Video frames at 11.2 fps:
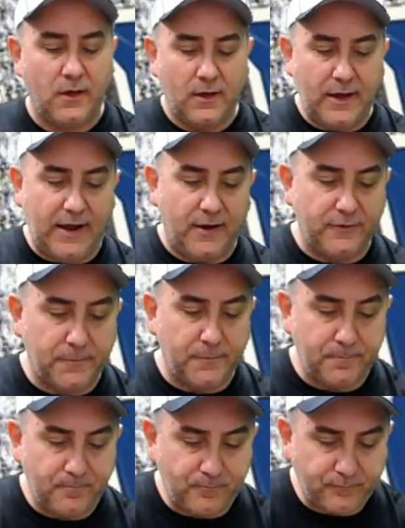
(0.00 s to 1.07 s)
And
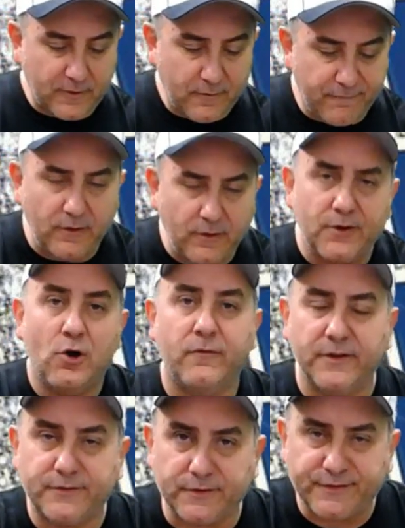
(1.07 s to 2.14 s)
Villanova
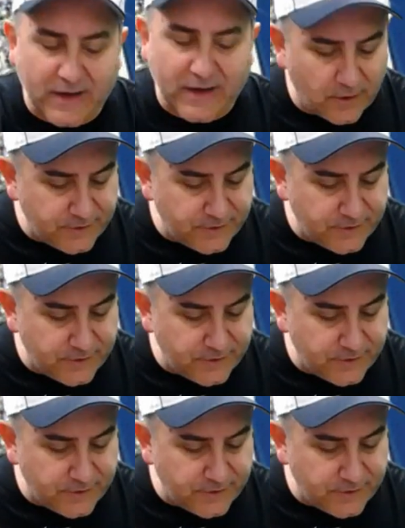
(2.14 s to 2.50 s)
is a solid